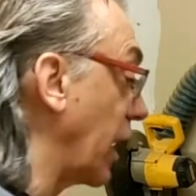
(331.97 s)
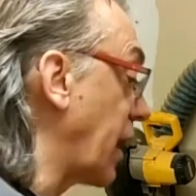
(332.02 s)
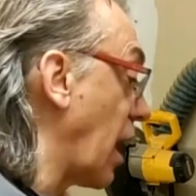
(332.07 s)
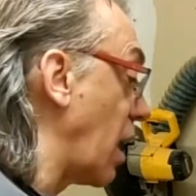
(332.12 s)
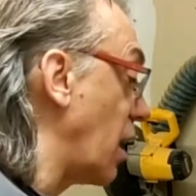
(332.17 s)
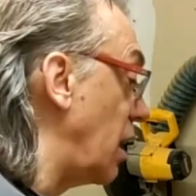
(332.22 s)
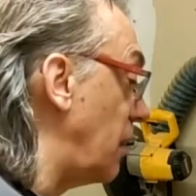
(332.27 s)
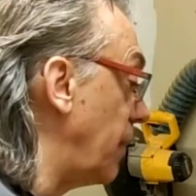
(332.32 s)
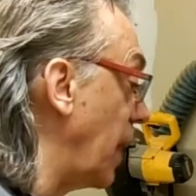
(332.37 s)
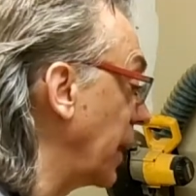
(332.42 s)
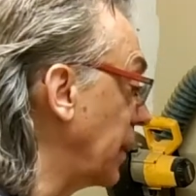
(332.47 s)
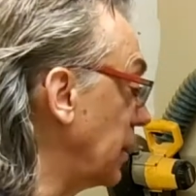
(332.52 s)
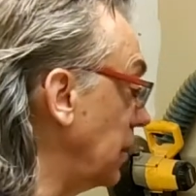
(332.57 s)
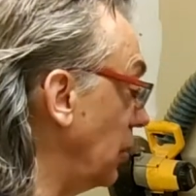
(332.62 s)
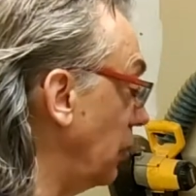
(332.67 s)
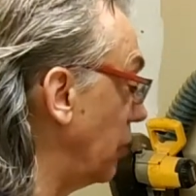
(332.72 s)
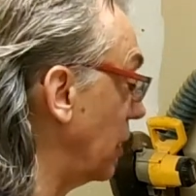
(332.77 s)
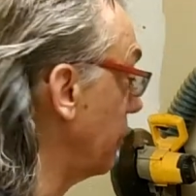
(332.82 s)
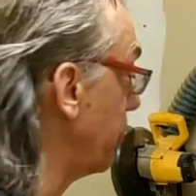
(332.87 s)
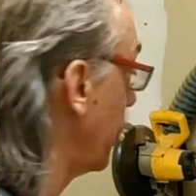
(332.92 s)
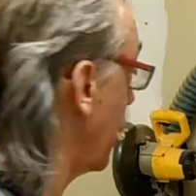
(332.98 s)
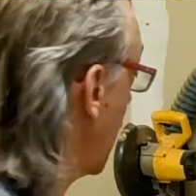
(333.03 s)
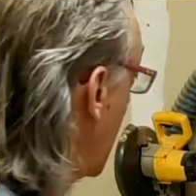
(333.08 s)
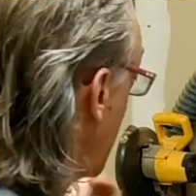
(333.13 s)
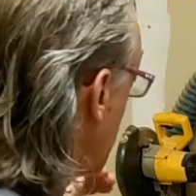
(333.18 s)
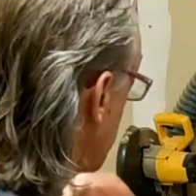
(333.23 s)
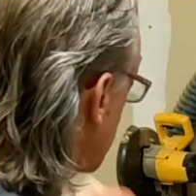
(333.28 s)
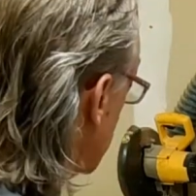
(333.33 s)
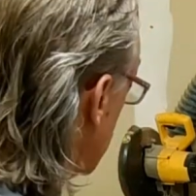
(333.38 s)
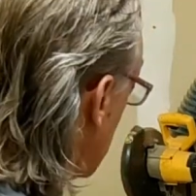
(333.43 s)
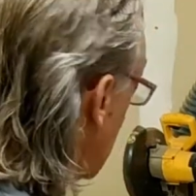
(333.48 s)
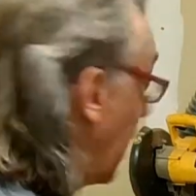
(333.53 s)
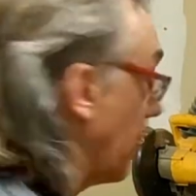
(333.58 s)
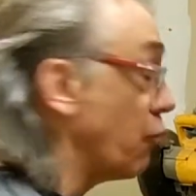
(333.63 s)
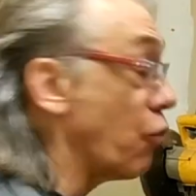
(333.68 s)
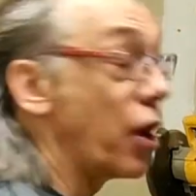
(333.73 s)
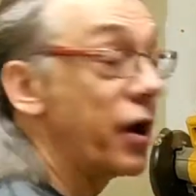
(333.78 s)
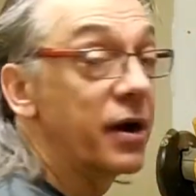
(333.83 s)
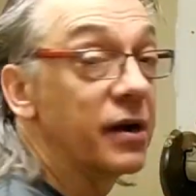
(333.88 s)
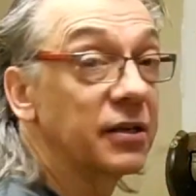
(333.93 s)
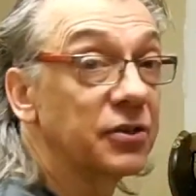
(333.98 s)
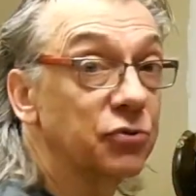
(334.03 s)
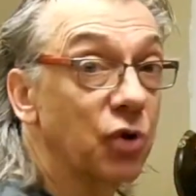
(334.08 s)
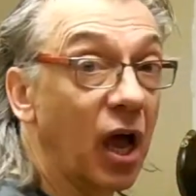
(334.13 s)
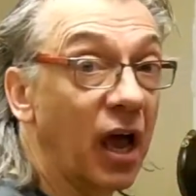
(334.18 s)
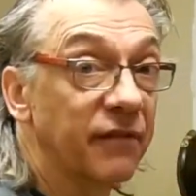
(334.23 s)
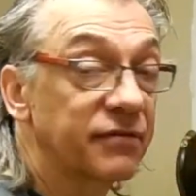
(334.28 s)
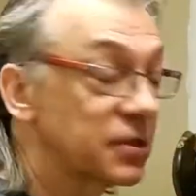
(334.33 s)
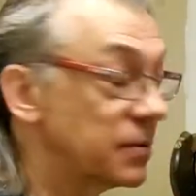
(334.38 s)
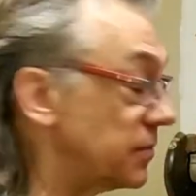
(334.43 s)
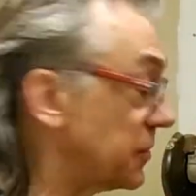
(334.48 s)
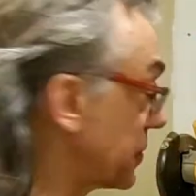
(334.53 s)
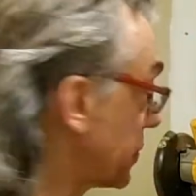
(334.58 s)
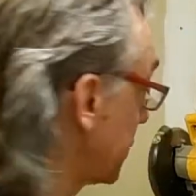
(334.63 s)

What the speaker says: I got all my glue in place and I'm ready to drive some